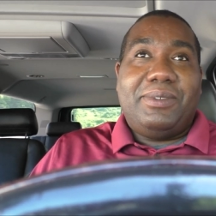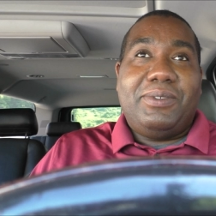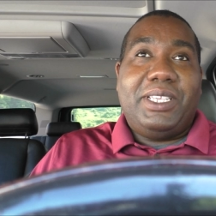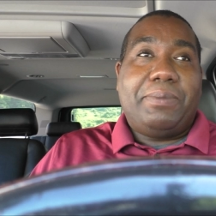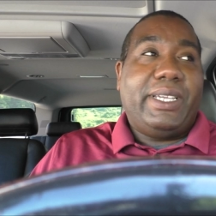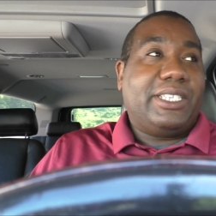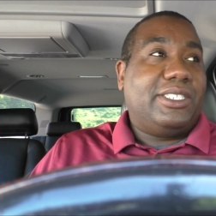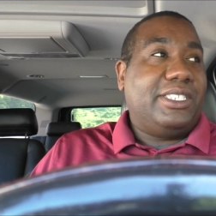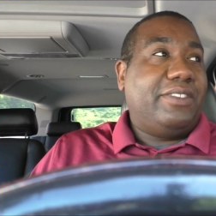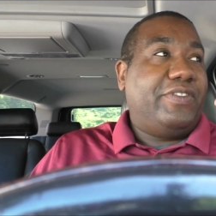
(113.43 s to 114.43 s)
really
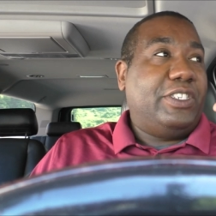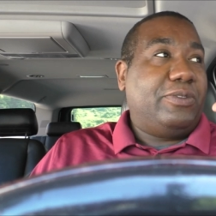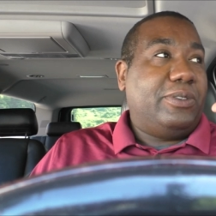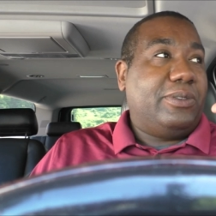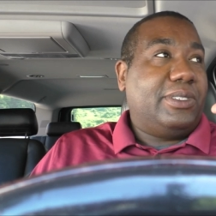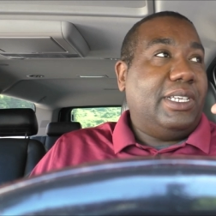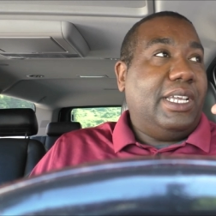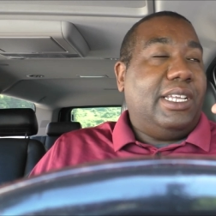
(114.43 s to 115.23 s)
obnoxious individuals.